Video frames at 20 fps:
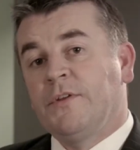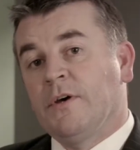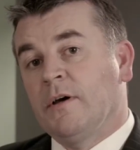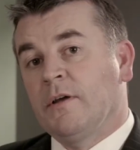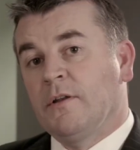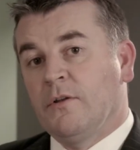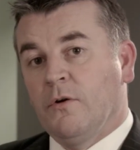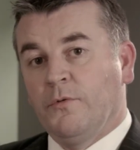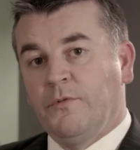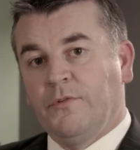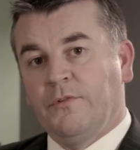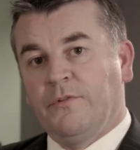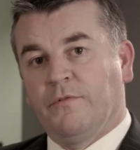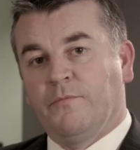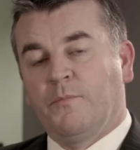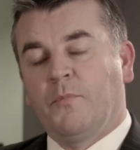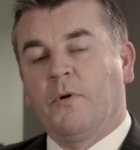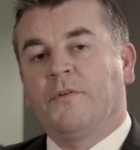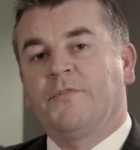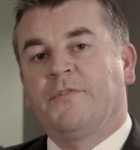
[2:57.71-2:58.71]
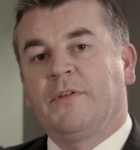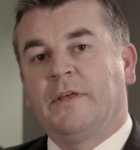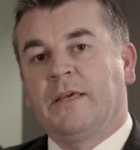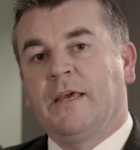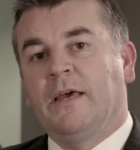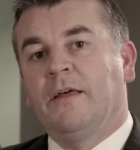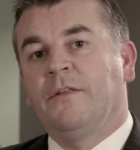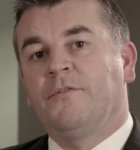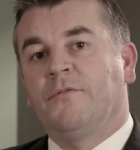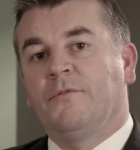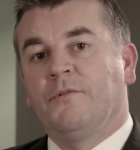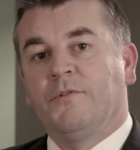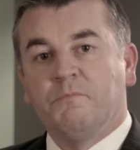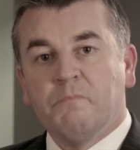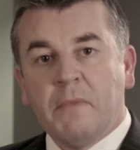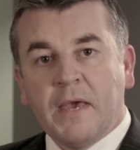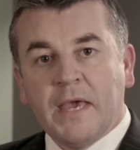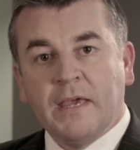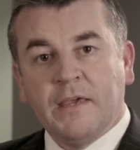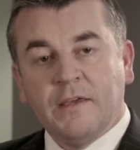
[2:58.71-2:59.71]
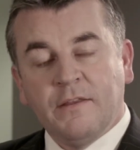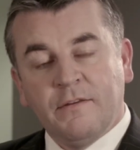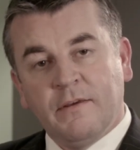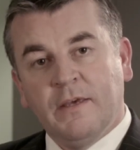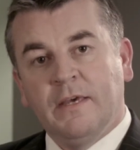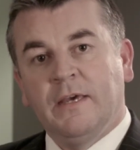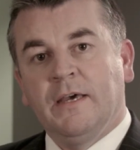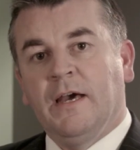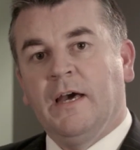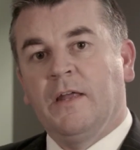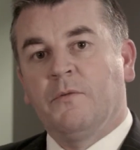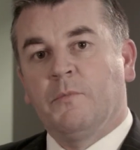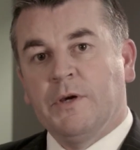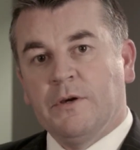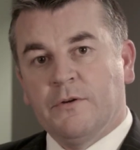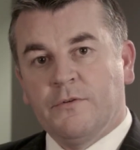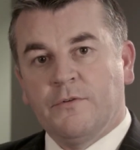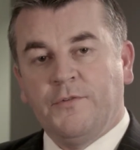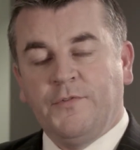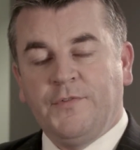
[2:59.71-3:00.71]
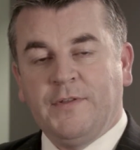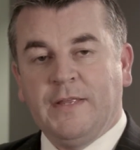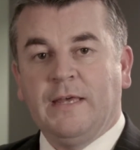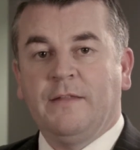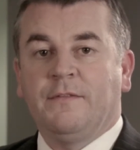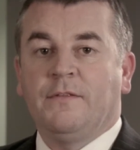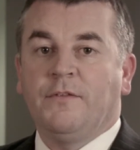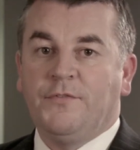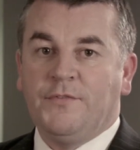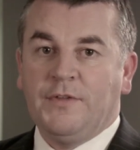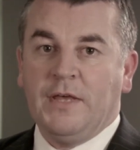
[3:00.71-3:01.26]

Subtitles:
a diagnosis of prostate cancer is made and we understand the